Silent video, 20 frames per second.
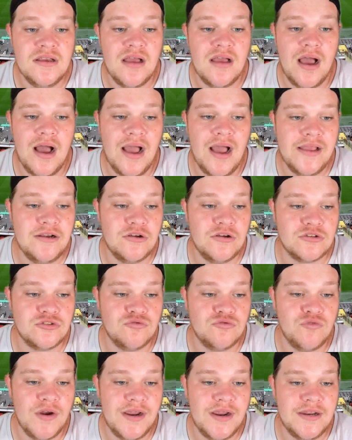He looked
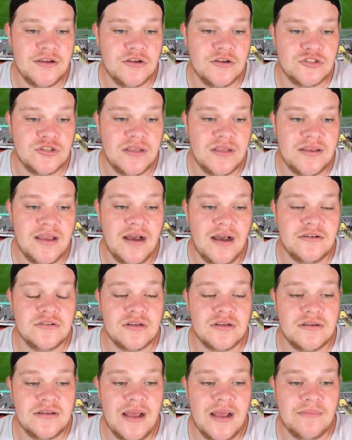really good, so they
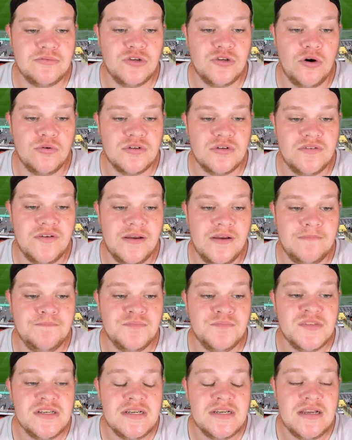kept hold of him,
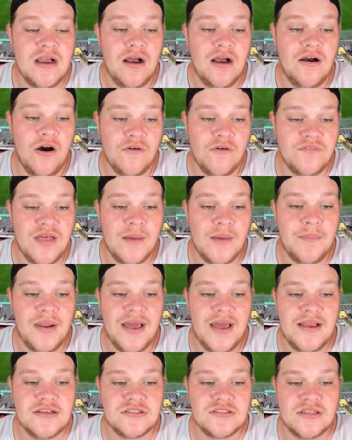of their
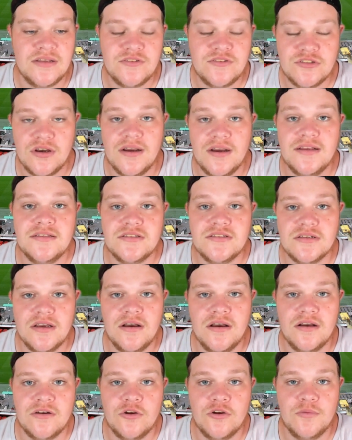players. They've signed
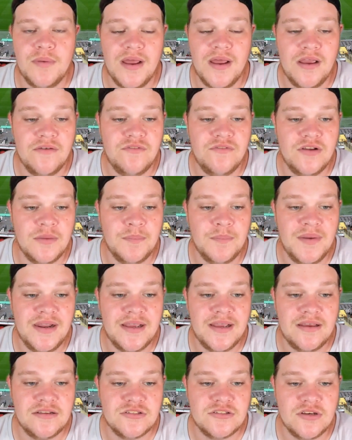a good player in Philip
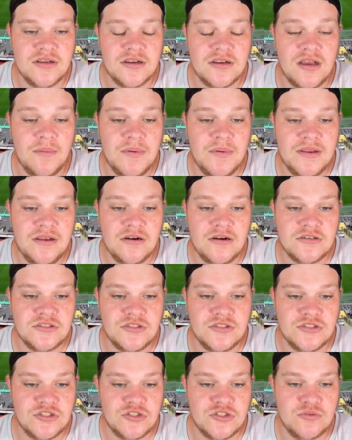Billing, and signed a couple of
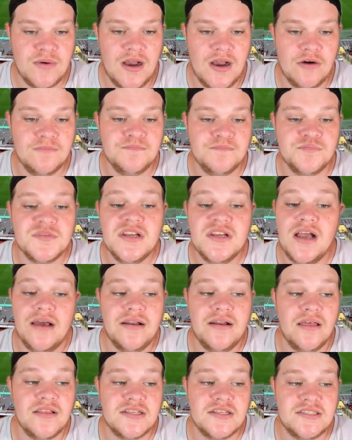youngsters as well.
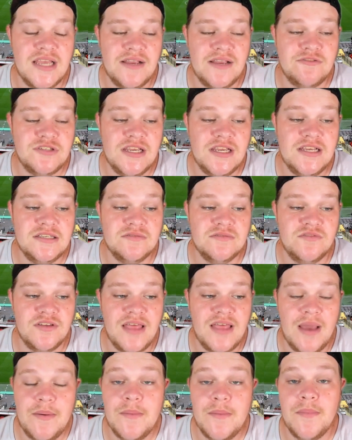Another safe season for
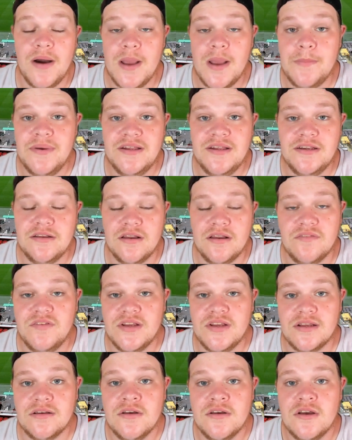them, in my opinion. I
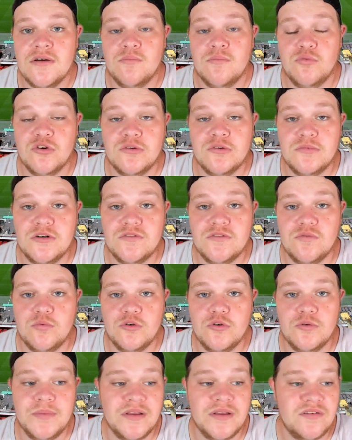think Bournemouth
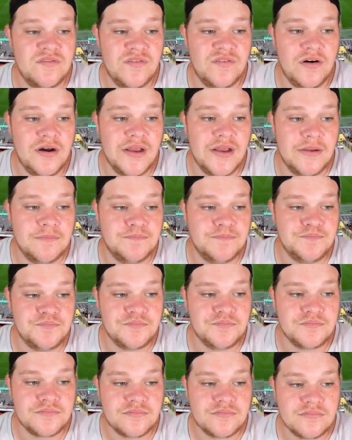will be fine.
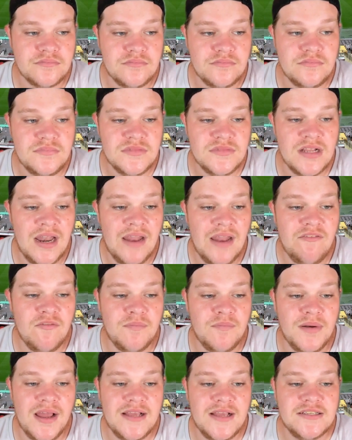11th
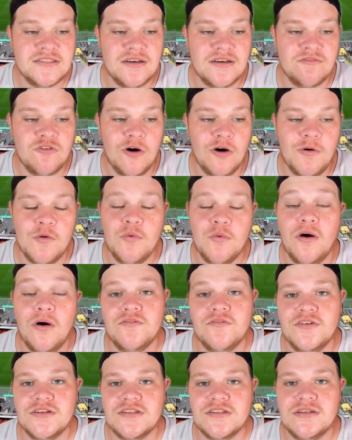place, I've gone with
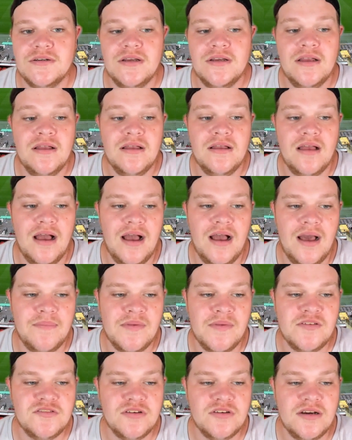Watford.
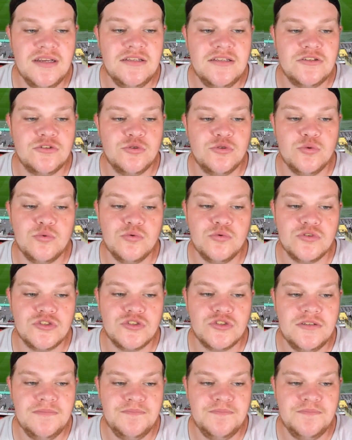They've signed Dawson.